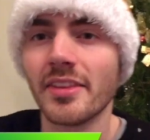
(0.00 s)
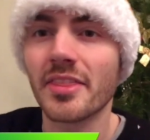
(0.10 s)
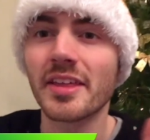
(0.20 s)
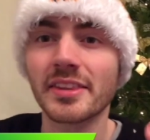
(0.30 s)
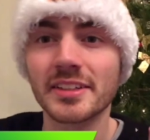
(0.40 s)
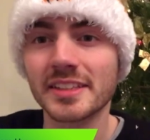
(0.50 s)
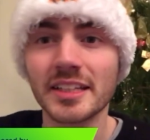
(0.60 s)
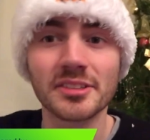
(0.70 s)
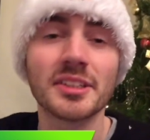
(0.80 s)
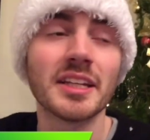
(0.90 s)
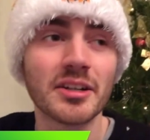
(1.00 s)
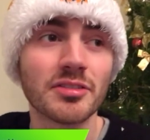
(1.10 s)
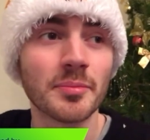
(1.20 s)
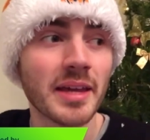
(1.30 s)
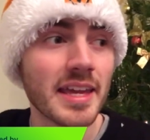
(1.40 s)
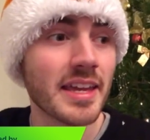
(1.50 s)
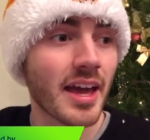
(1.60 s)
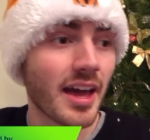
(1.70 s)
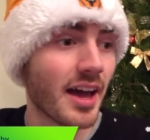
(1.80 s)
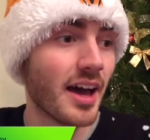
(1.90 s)
And the thing that that seals the deal for me,
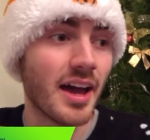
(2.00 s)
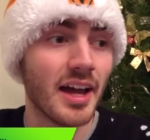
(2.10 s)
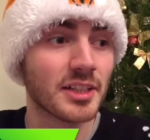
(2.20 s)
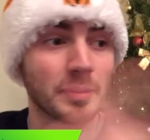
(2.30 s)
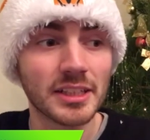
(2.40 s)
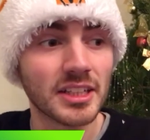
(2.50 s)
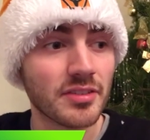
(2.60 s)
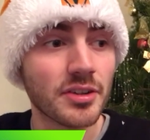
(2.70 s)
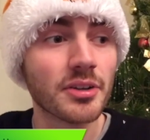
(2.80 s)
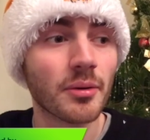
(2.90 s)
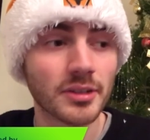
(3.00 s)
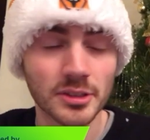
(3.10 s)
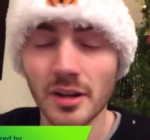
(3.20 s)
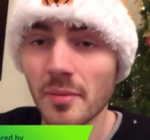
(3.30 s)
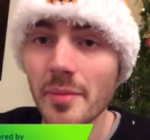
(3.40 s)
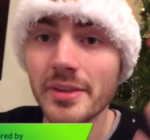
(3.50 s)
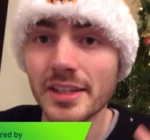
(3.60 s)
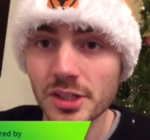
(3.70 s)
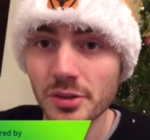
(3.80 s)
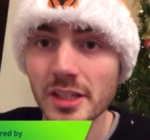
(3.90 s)
uh, especially if you got one as well, maybe
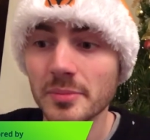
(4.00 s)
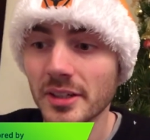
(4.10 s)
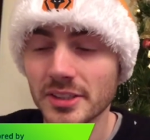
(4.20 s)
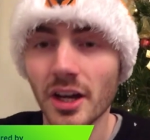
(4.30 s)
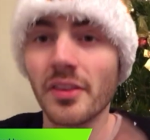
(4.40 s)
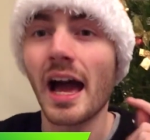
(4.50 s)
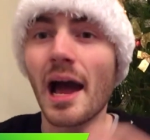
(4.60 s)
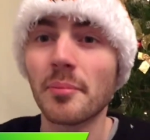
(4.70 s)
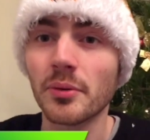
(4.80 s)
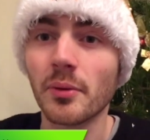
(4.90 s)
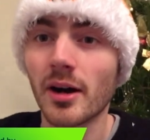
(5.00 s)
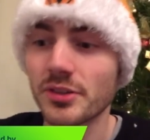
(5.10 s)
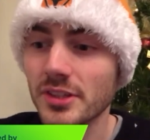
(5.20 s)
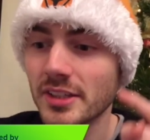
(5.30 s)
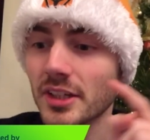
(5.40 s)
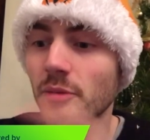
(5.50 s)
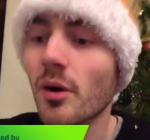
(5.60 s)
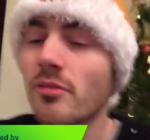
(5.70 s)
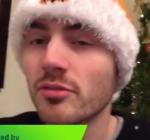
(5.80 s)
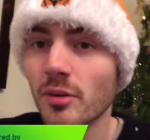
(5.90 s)
this Christmas on the Apple Watch. There's a
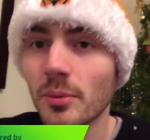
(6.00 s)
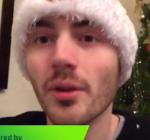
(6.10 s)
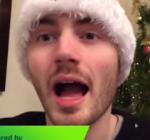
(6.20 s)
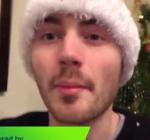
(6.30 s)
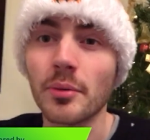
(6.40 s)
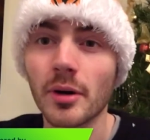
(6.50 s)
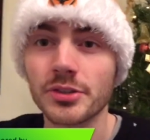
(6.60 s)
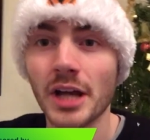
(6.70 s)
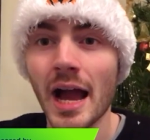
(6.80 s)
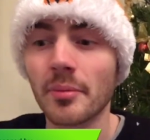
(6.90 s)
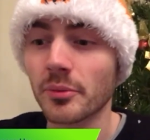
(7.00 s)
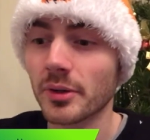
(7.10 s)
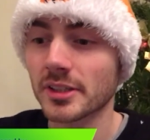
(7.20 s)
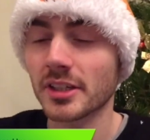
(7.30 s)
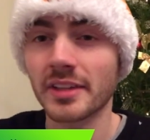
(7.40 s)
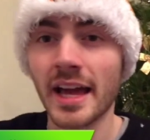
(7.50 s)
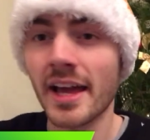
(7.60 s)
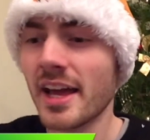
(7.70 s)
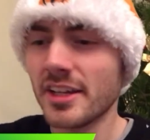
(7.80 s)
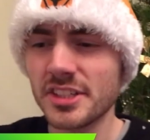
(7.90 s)
OneFootball Apple Watch app that works on there,
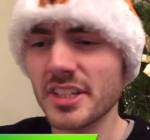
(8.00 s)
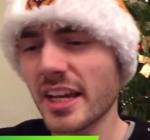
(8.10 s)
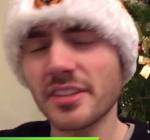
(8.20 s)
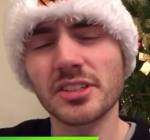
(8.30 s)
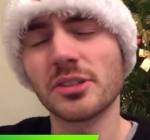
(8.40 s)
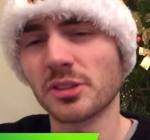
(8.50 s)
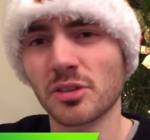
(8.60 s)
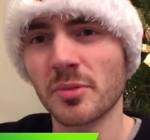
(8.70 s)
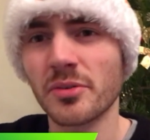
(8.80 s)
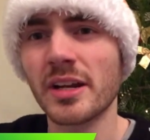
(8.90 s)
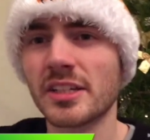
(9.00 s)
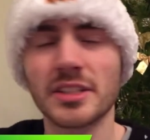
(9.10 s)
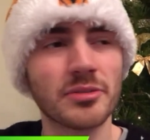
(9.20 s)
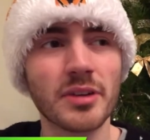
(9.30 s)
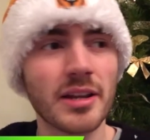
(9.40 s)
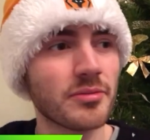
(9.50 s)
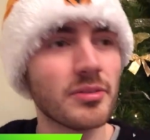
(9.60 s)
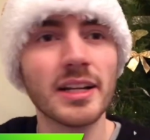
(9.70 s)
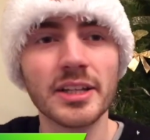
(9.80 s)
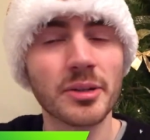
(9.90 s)
so you can get the scores from your wrist. It, re it
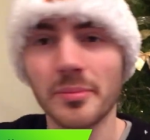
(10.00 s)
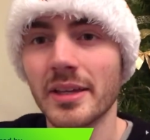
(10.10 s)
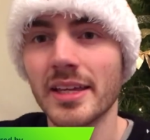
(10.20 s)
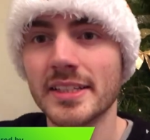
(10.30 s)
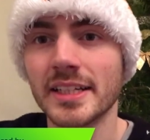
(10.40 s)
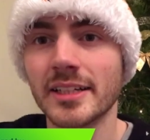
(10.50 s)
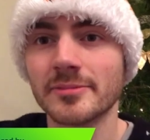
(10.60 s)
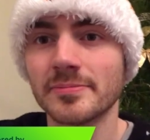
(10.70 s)
really couldn't be easier.